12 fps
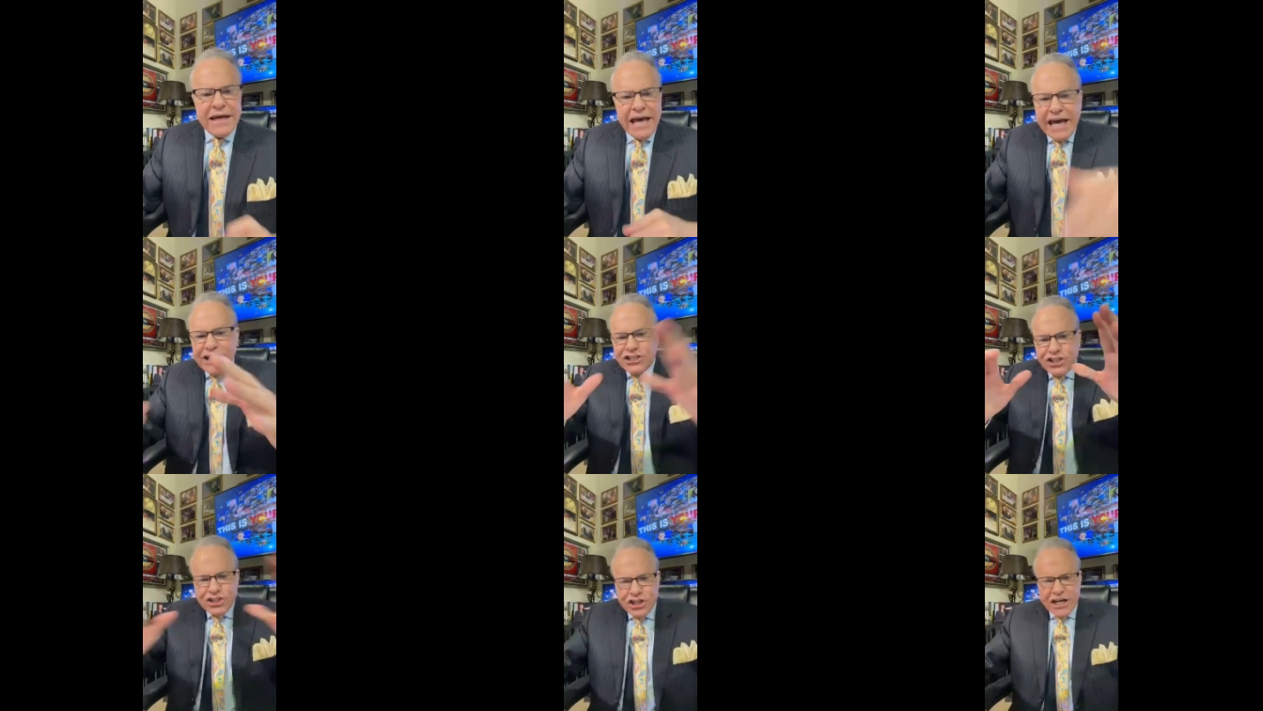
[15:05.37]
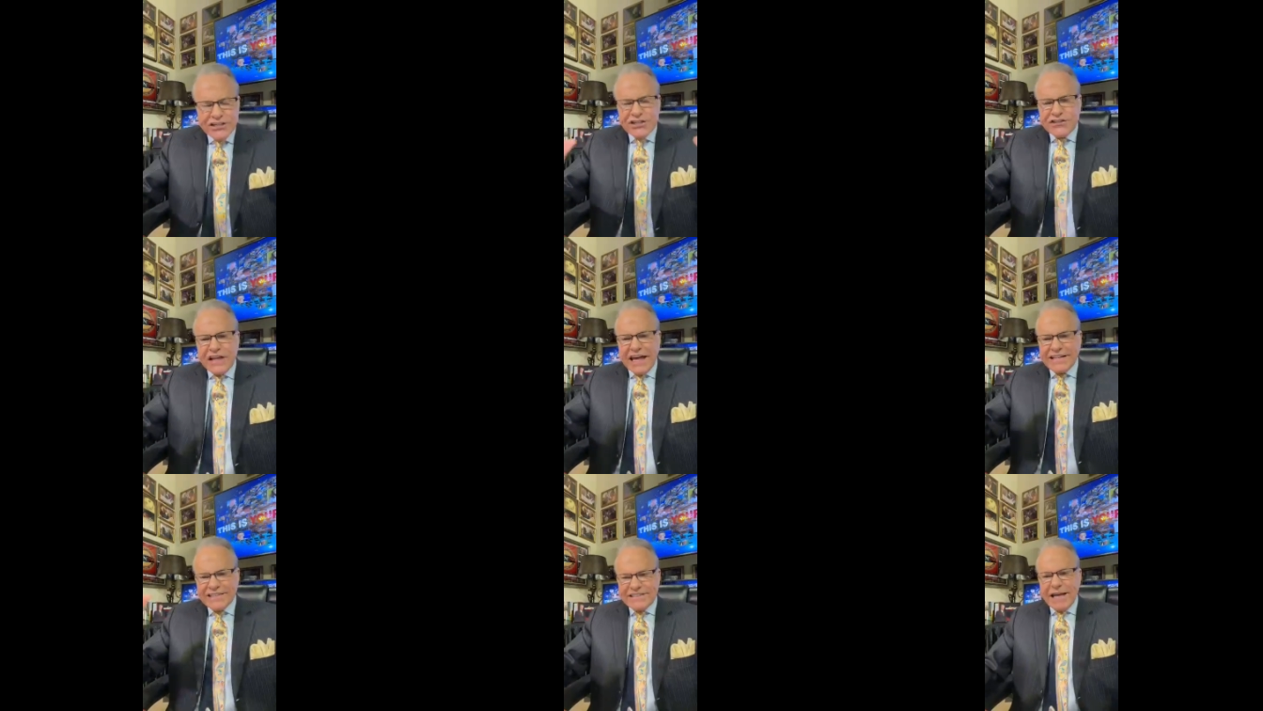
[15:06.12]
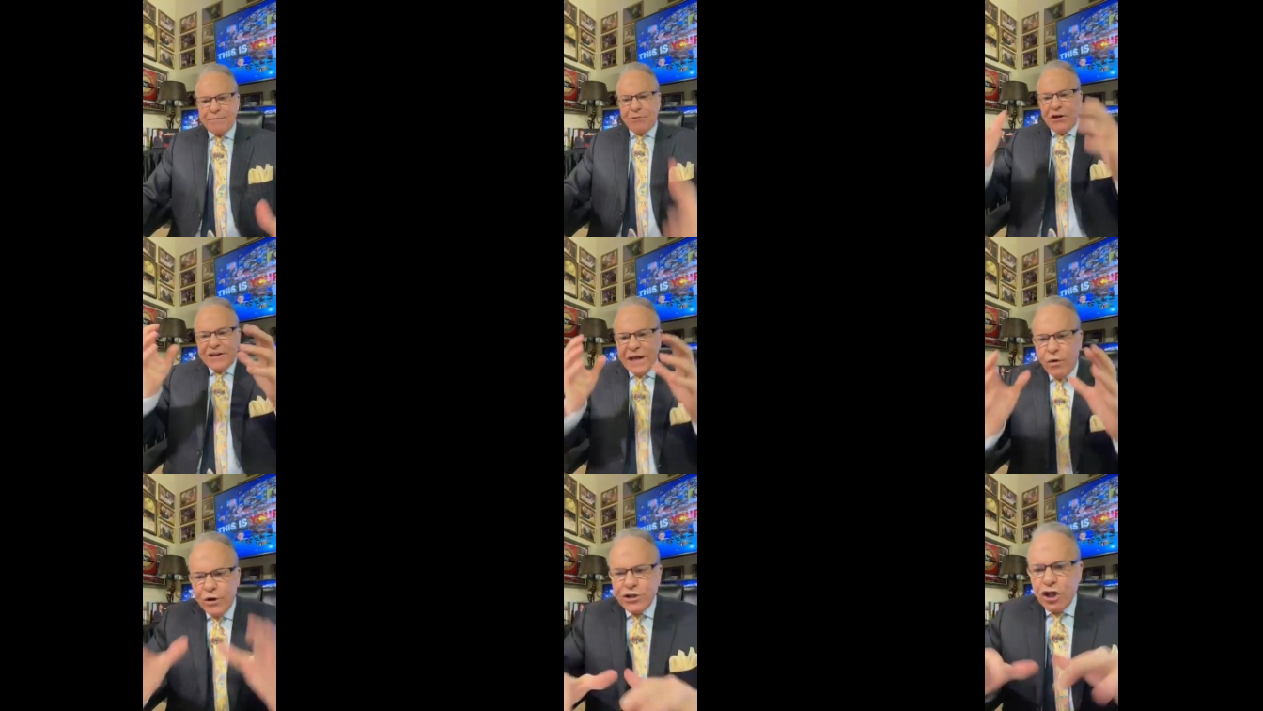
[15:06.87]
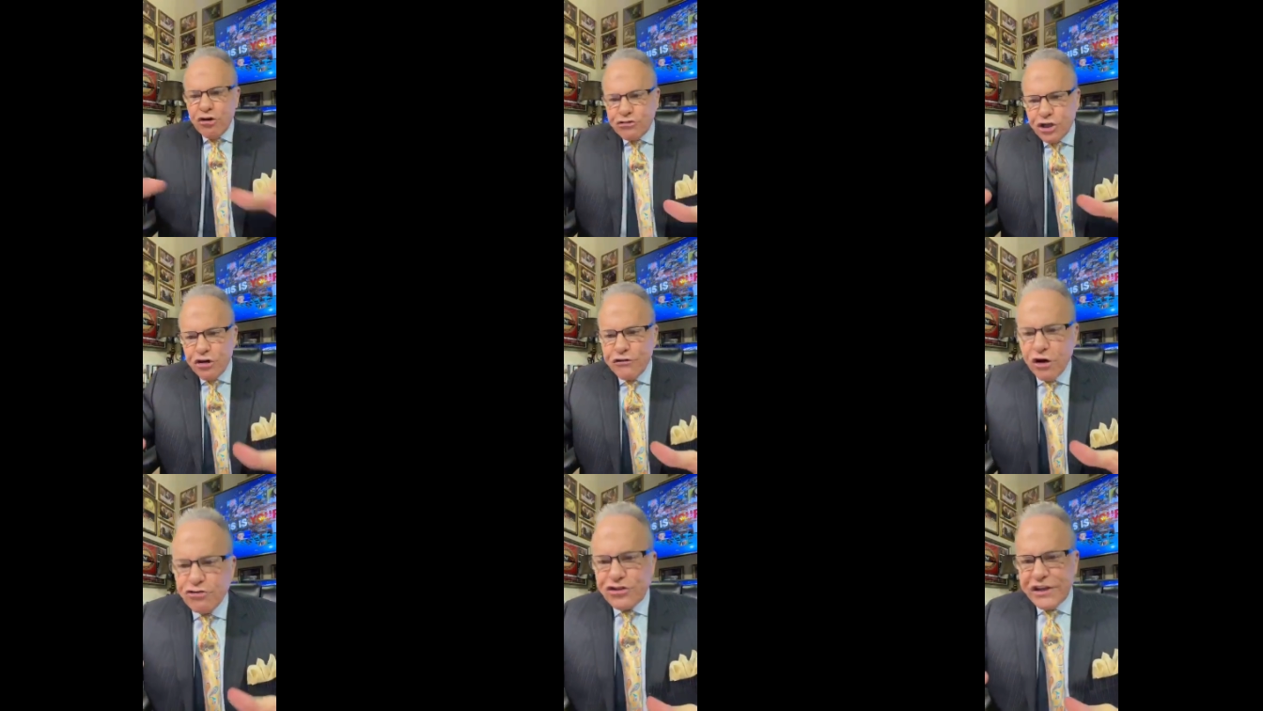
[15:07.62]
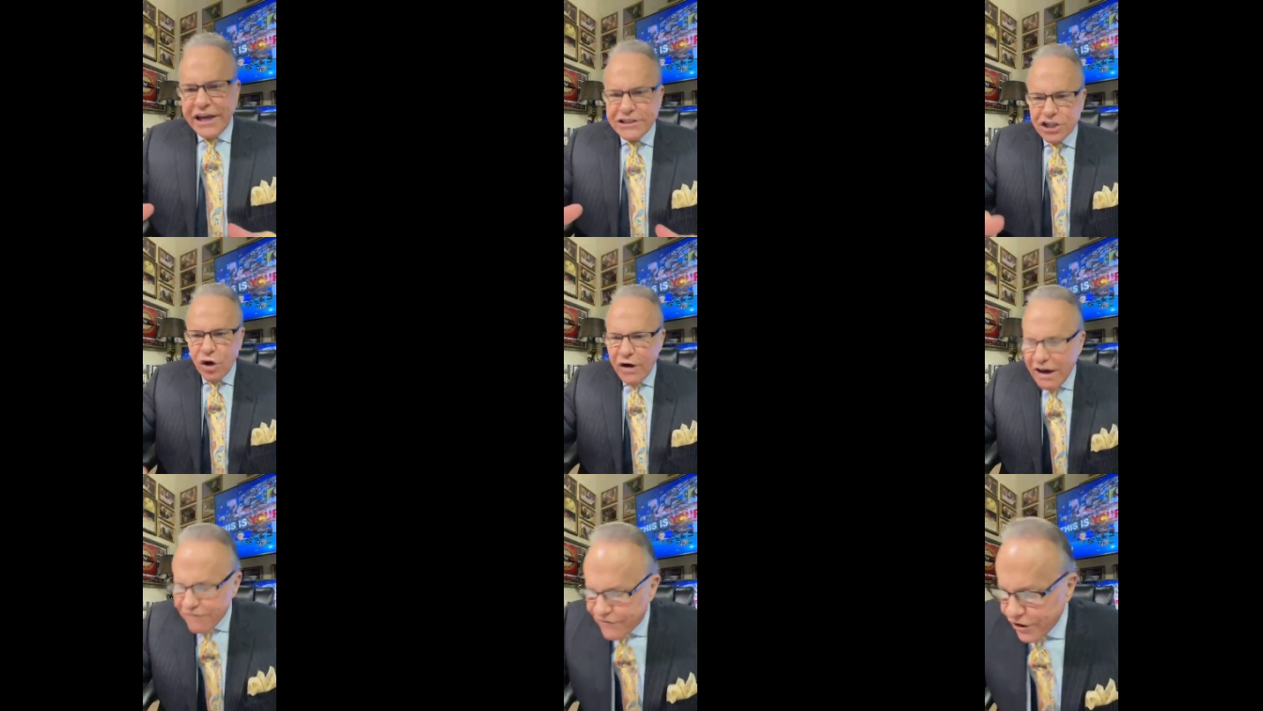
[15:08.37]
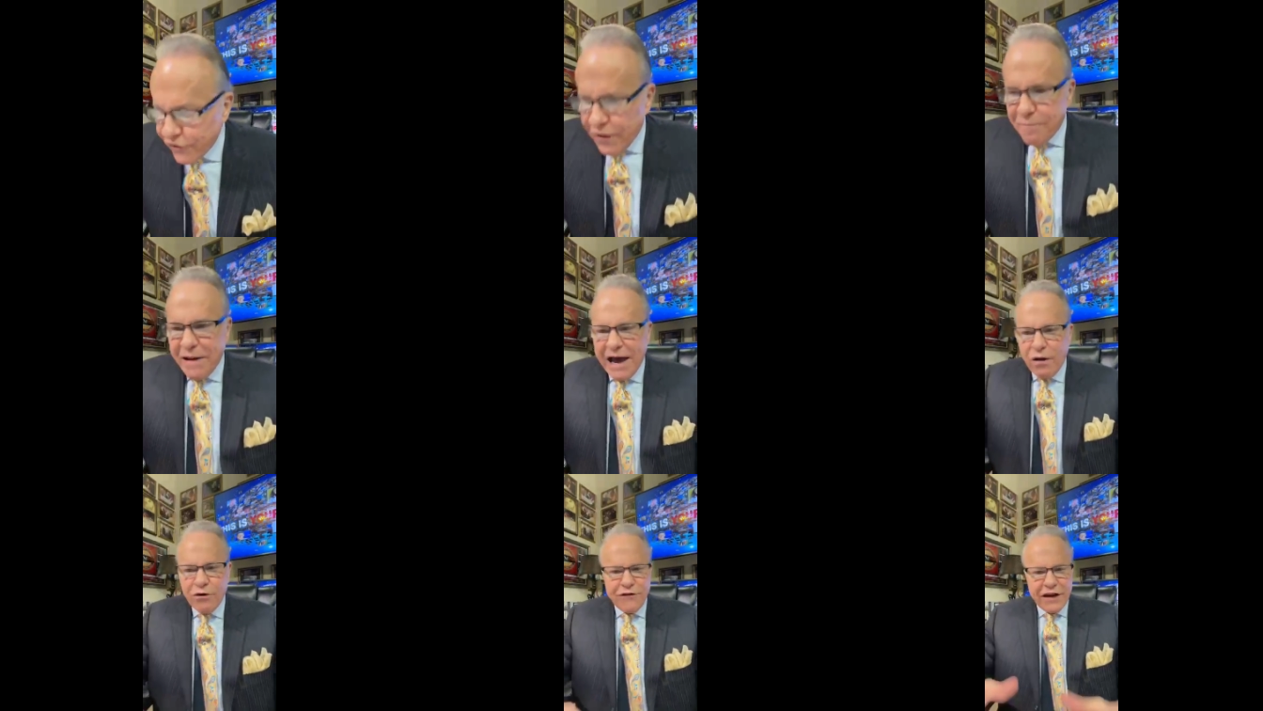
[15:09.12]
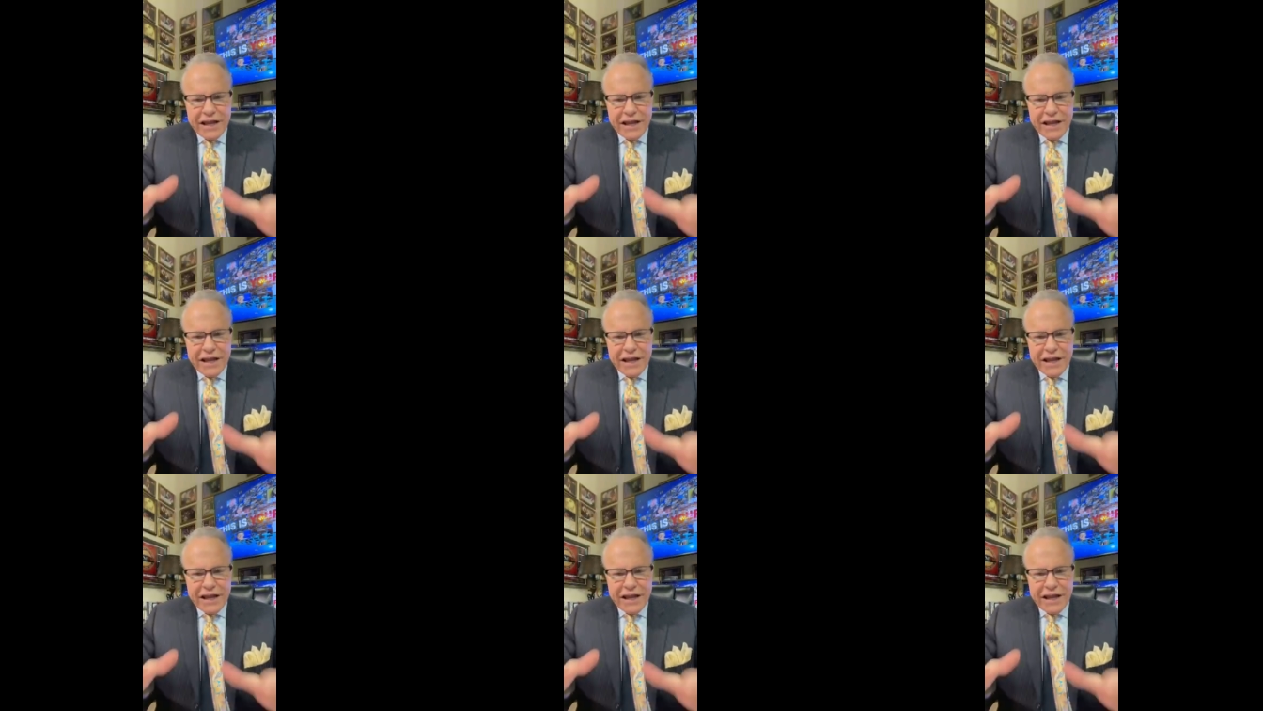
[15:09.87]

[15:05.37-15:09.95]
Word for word: It's just that simple. Now, when you do those things, oh, I feel the power of the